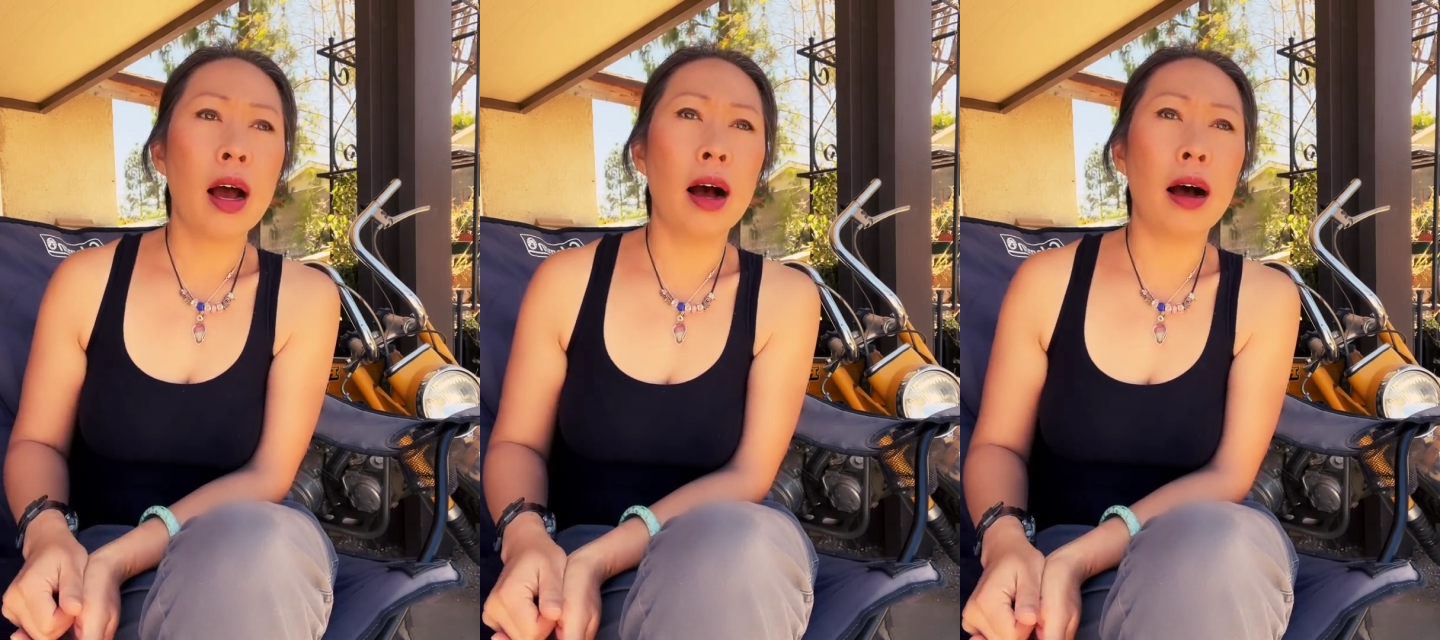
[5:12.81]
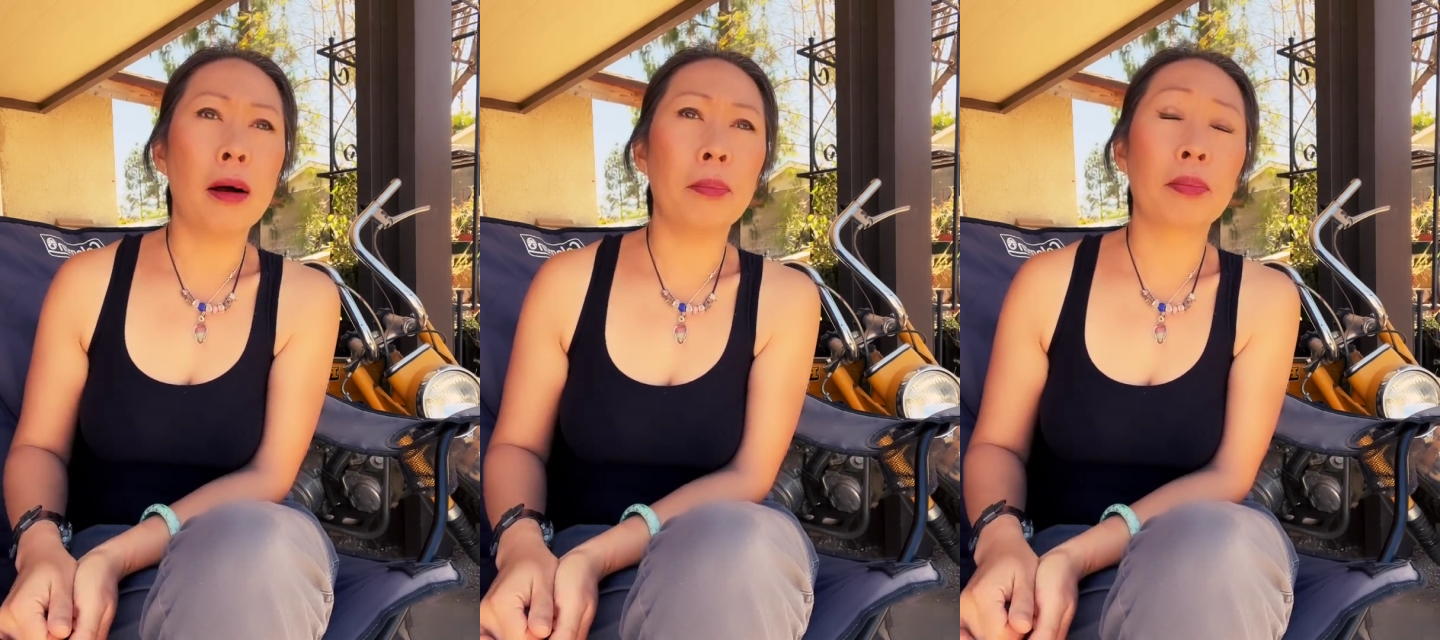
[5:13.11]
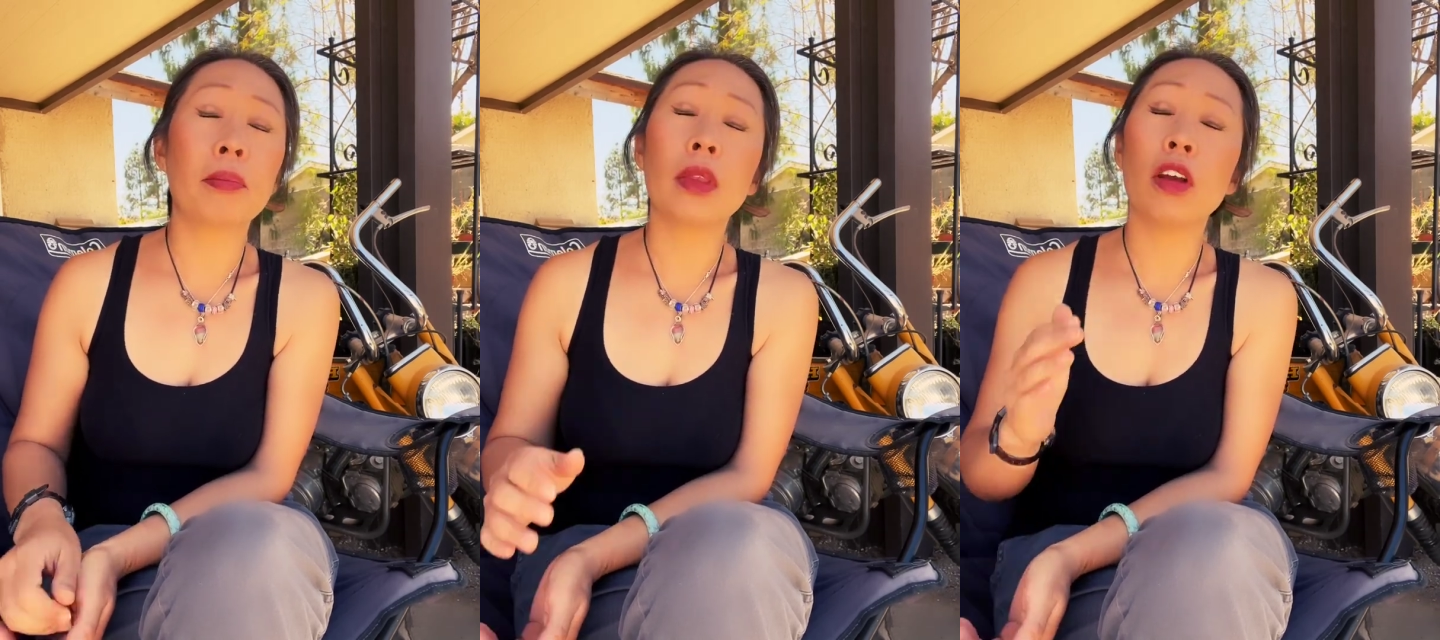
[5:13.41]

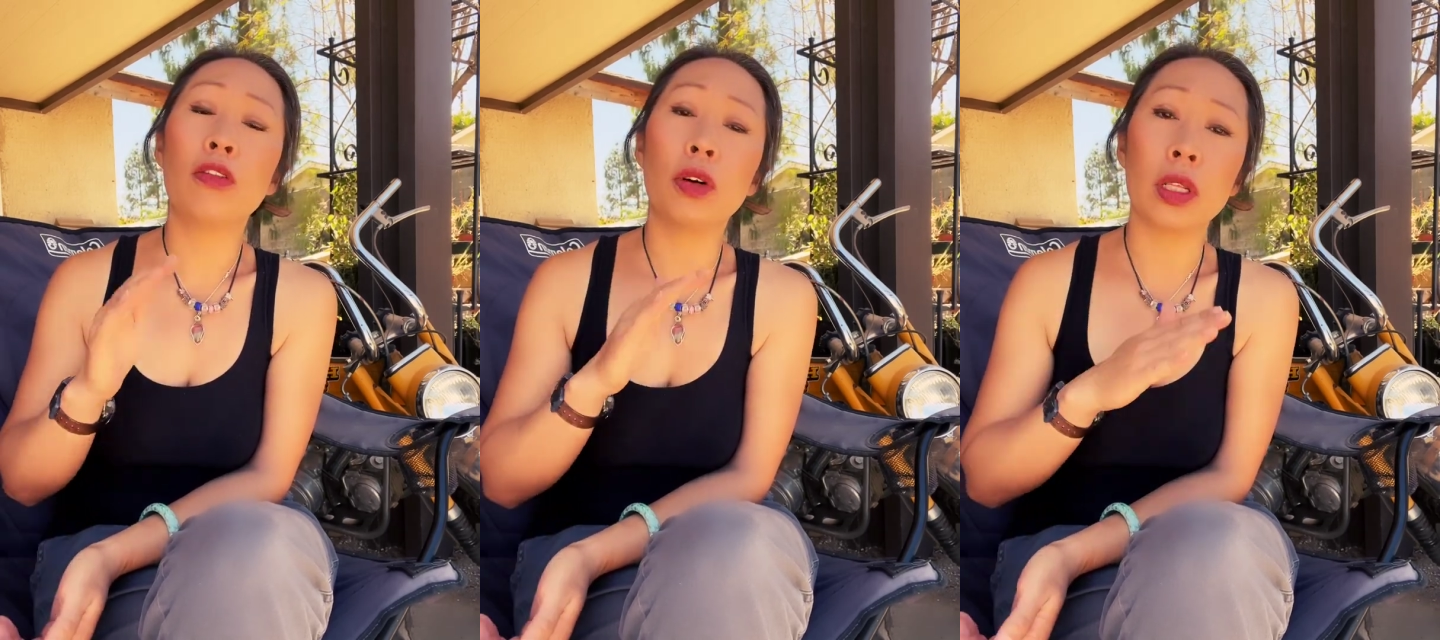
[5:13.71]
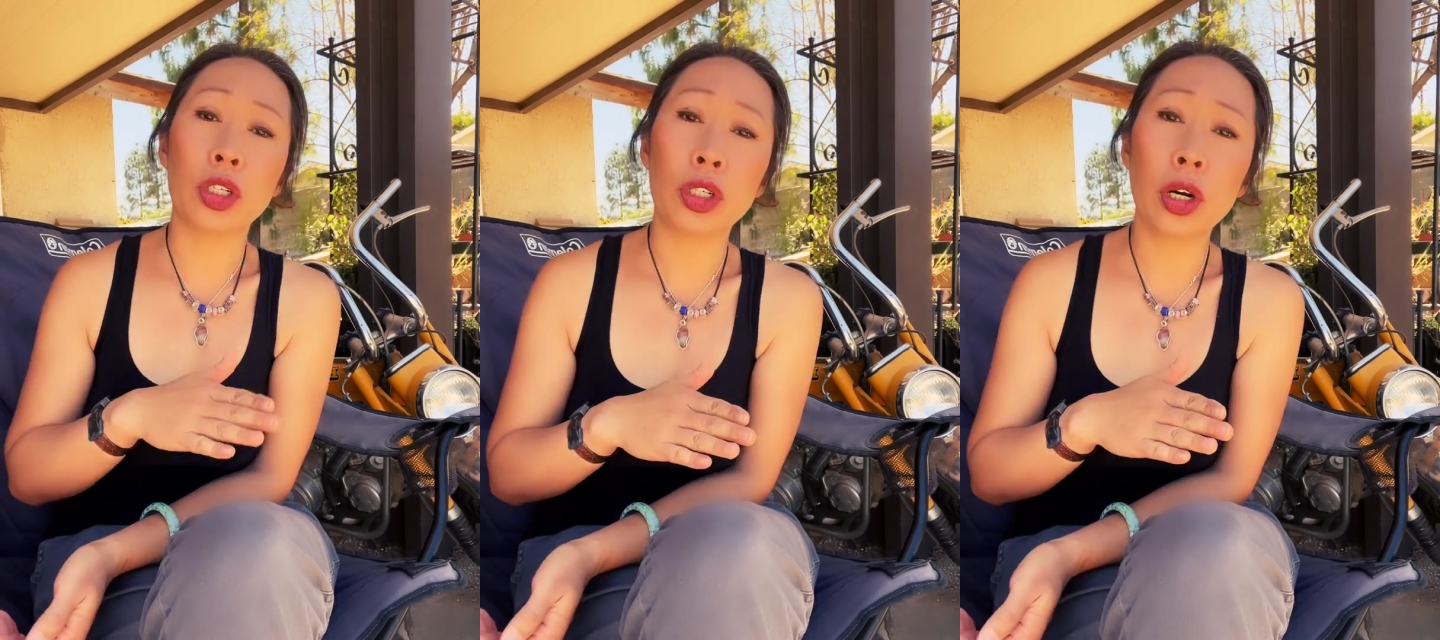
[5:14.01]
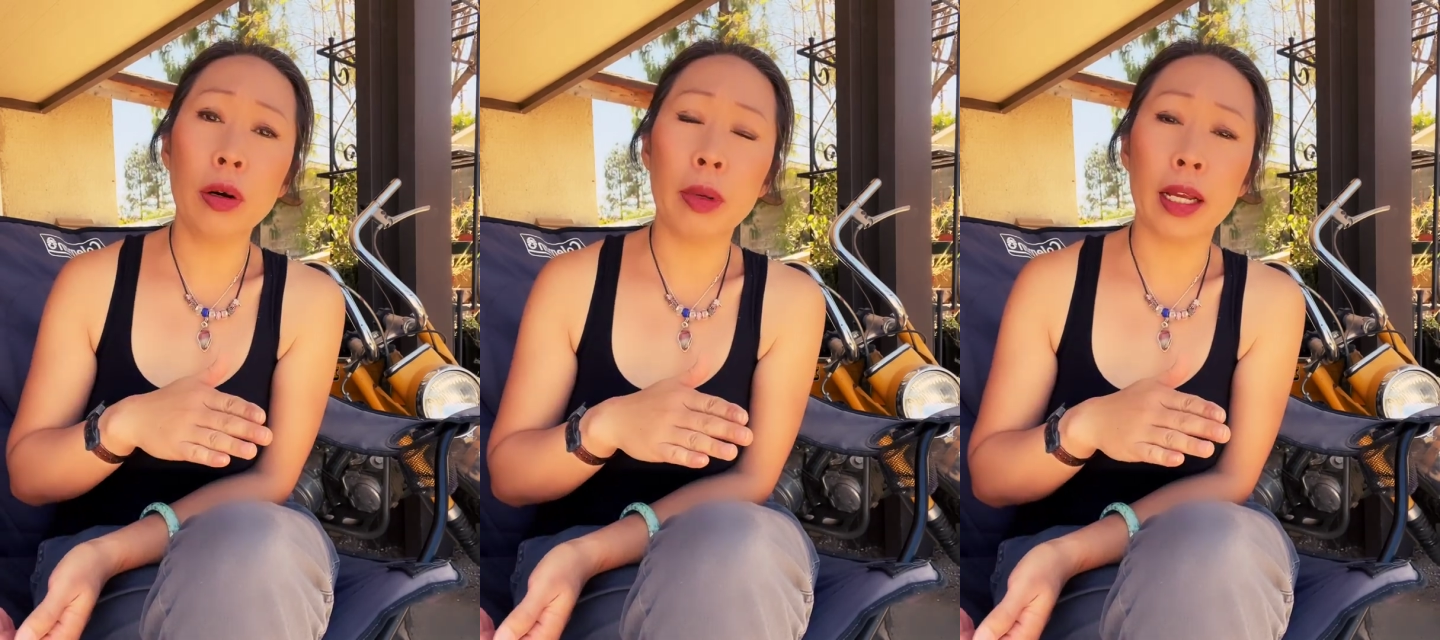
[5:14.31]
For the
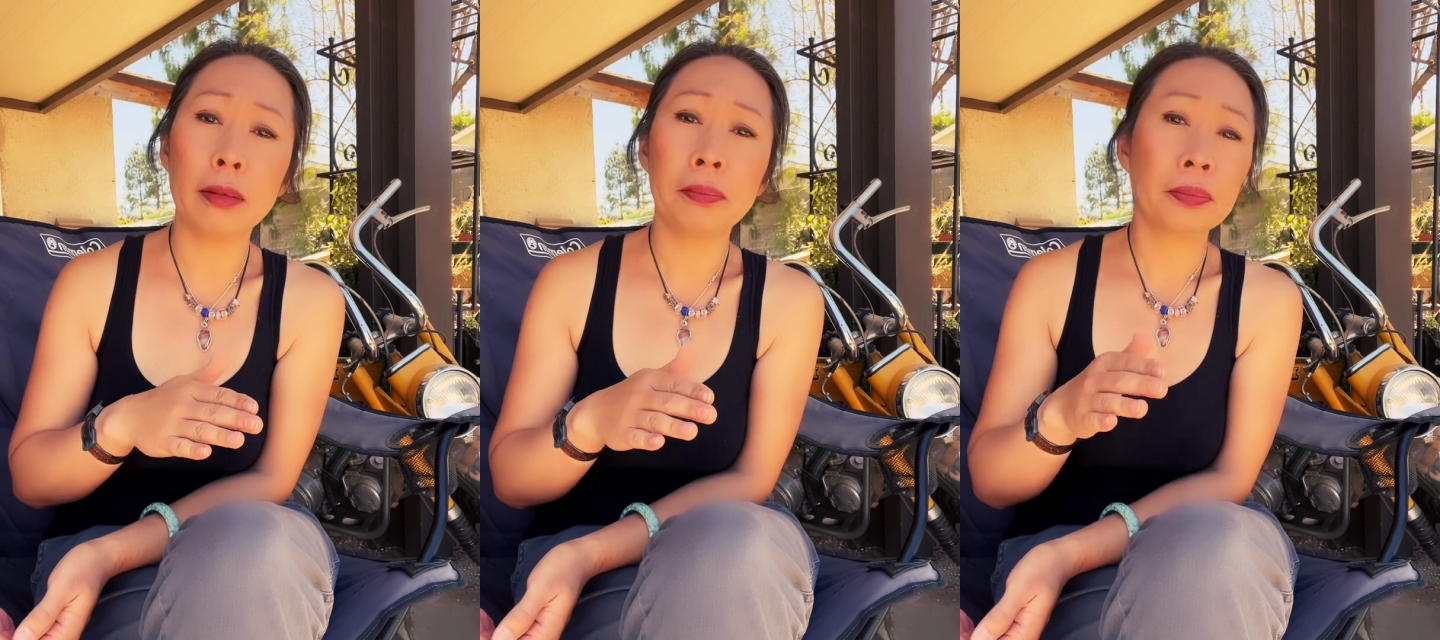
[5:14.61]
Sherman,